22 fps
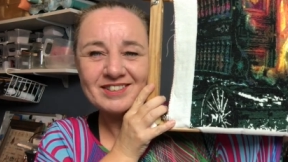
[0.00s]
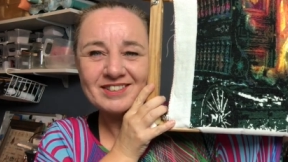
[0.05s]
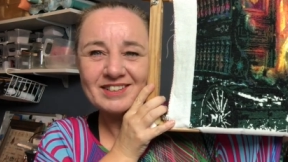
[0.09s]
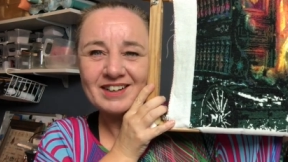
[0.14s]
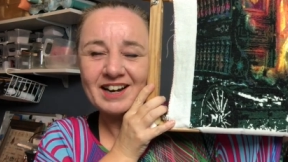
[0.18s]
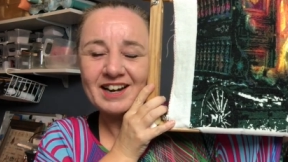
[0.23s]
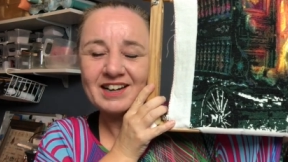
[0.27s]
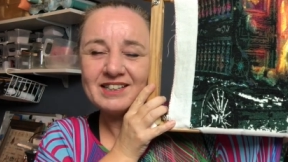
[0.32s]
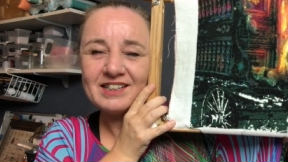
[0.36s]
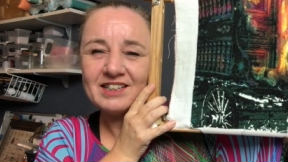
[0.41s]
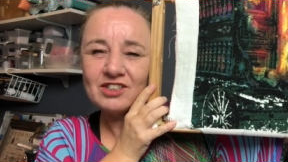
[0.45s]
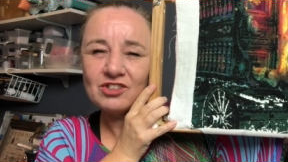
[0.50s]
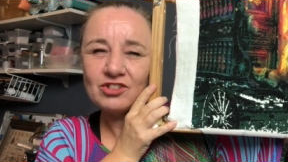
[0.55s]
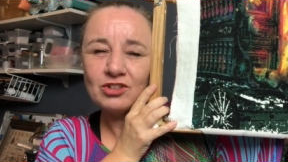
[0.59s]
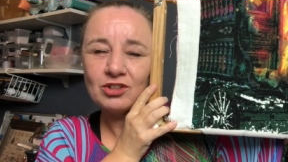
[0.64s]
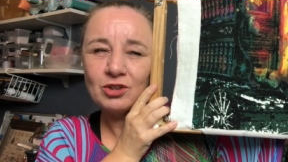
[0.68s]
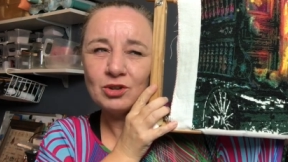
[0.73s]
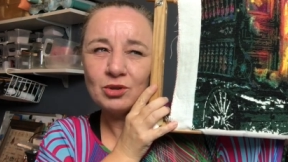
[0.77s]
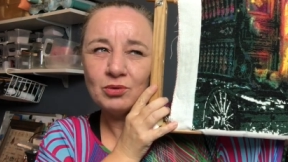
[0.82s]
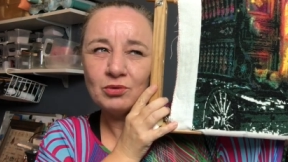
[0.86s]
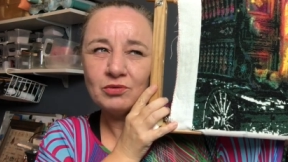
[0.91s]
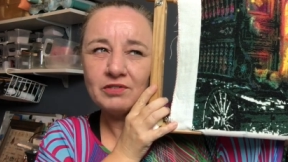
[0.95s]
I need to
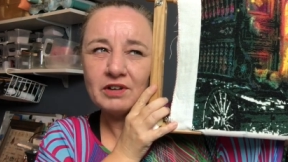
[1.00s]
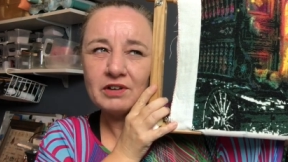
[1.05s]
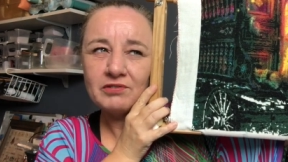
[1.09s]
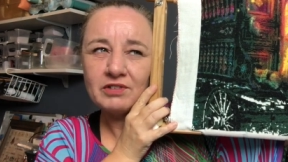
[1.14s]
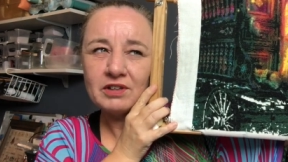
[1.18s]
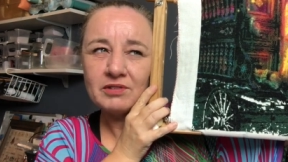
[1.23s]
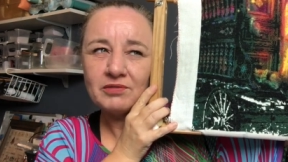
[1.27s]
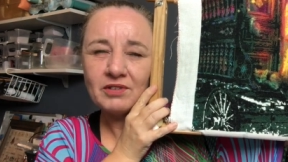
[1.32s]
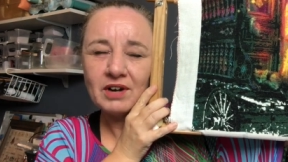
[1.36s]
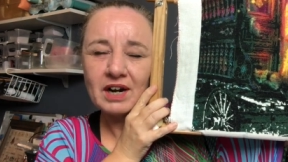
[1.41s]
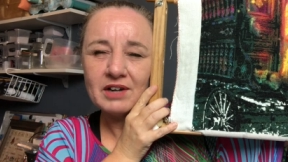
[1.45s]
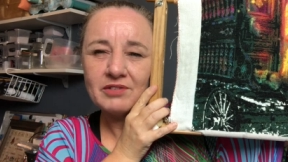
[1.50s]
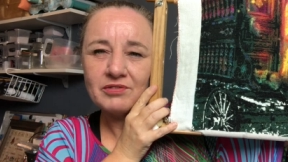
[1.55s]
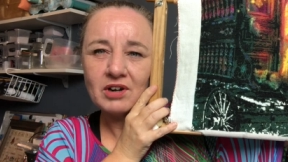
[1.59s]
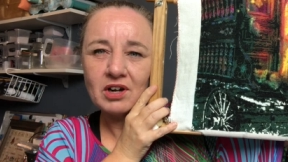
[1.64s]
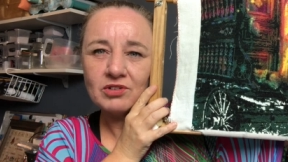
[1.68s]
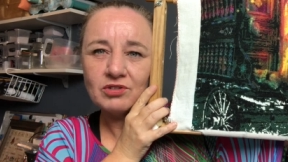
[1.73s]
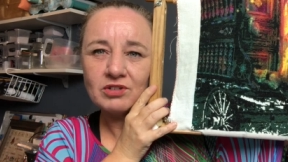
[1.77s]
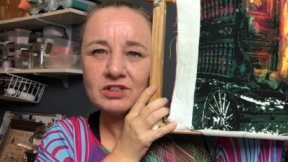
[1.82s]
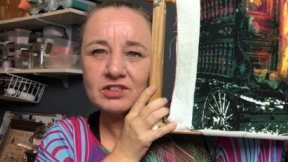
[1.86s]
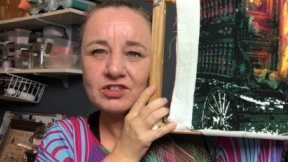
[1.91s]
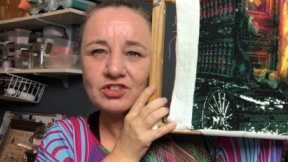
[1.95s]
do
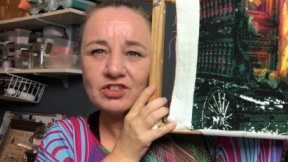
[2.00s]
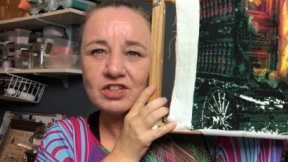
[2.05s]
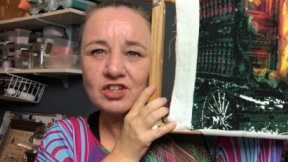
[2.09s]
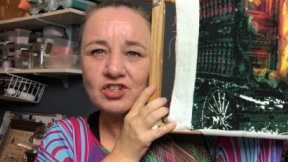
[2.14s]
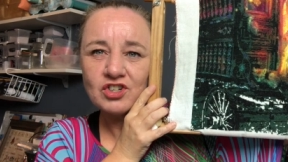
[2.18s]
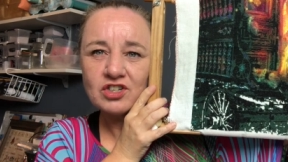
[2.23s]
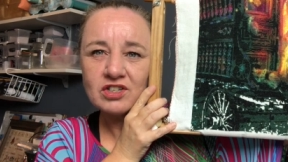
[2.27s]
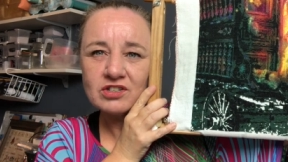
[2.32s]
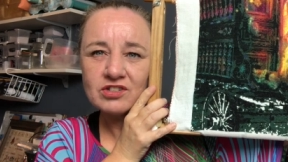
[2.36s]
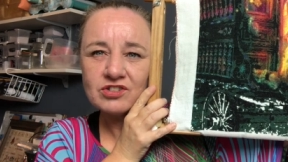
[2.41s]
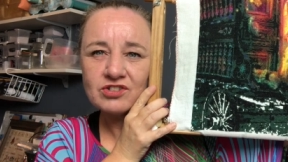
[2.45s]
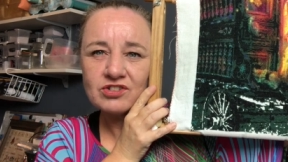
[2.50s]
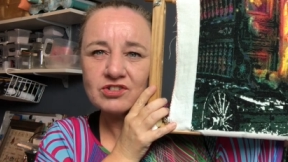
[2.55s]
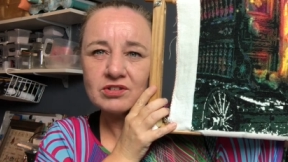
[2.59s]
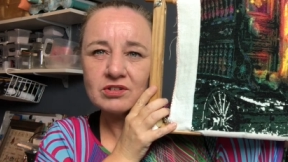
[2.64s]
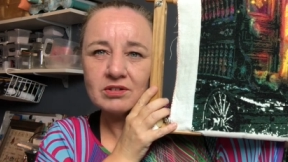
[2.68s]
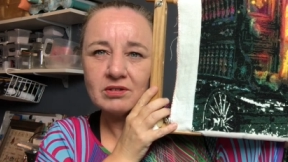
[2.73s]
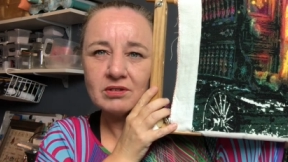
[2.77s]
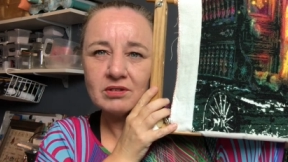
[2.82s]
5,500 stitches,